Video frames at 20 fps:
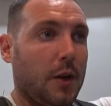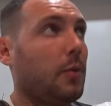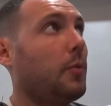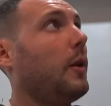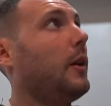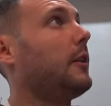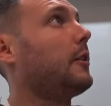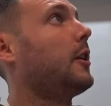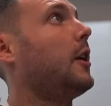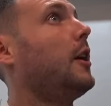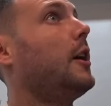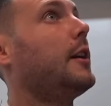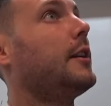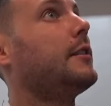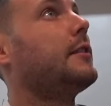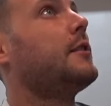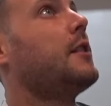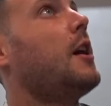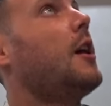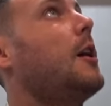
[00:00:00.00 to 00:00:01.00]
Well
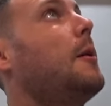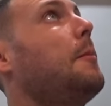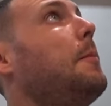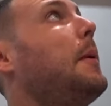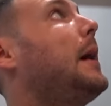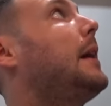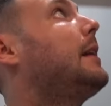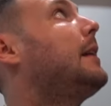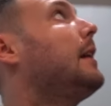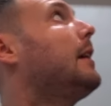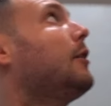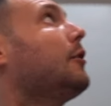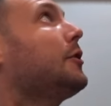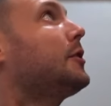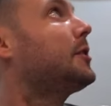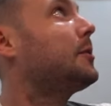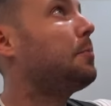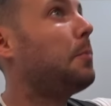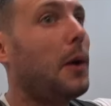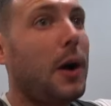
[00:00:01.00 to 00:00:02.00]
guys, not a bad little
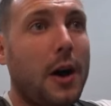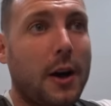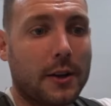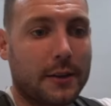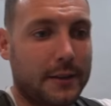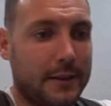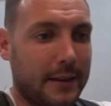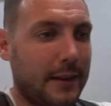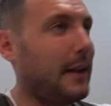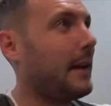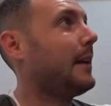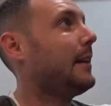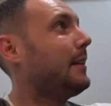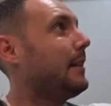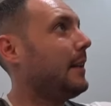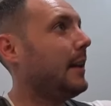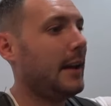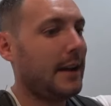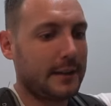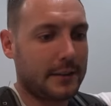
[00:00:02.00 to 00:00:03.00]
spot, and
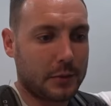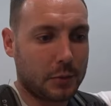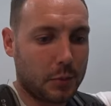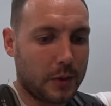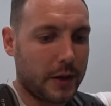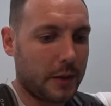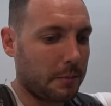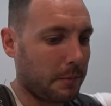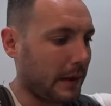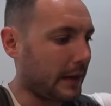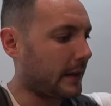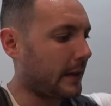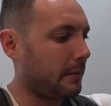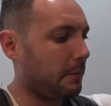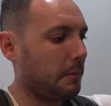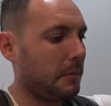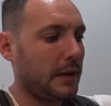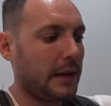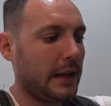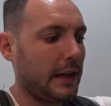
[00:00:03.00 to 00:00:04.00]
yes, we are back
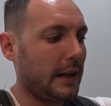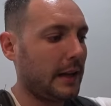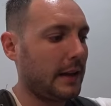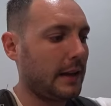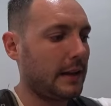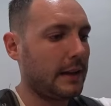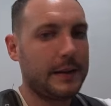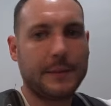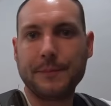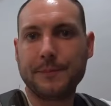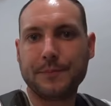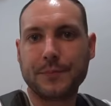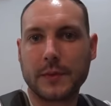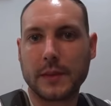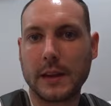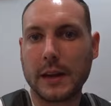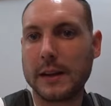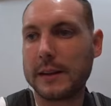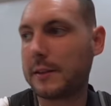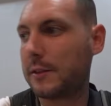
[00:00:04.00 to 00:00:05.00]
in Manila.
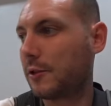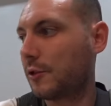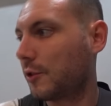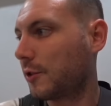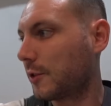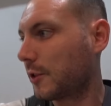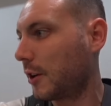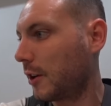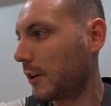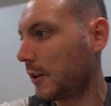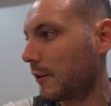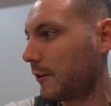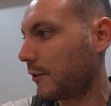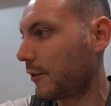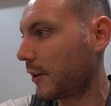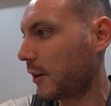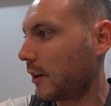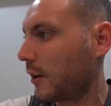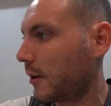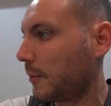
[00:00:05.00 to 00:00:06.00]
That's just kind of
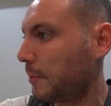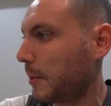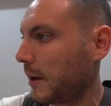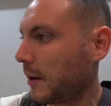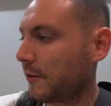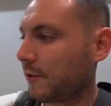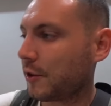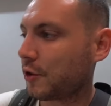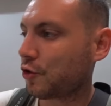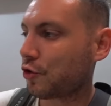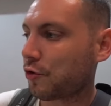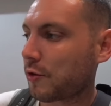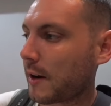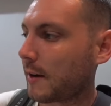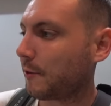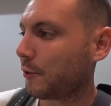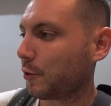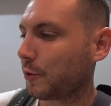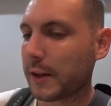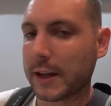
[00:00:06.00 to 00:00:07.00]
a bit of a
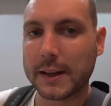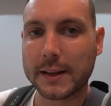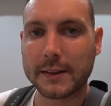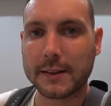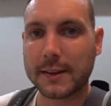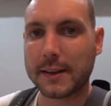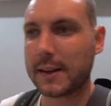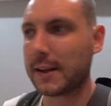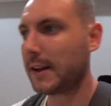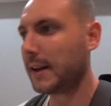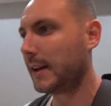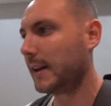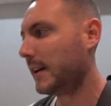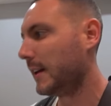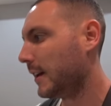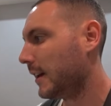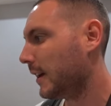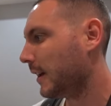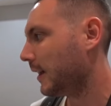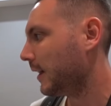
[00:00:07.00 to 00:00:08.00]
travel day
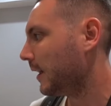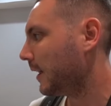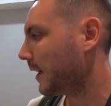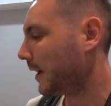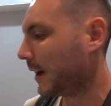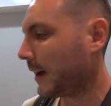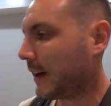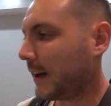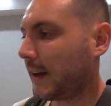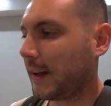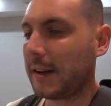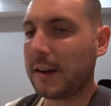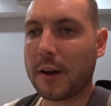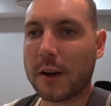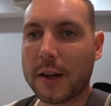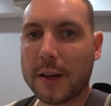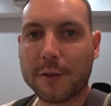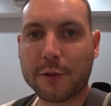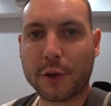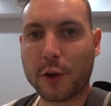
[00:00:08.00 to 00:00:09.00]
today, and
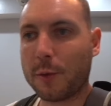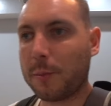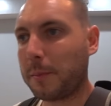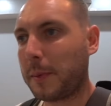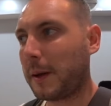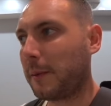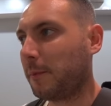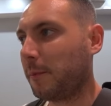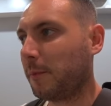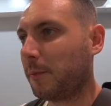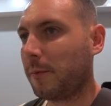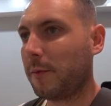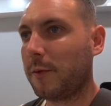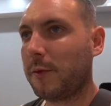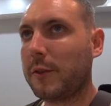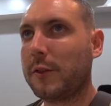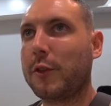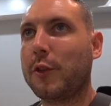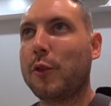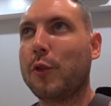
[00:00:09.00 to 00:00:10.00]
I have come back
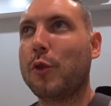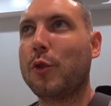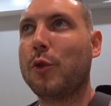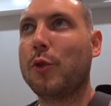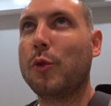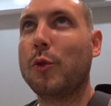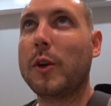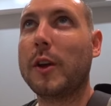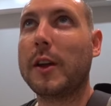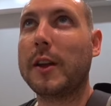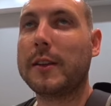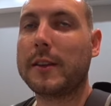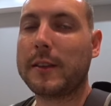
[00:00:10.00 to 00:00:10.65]
to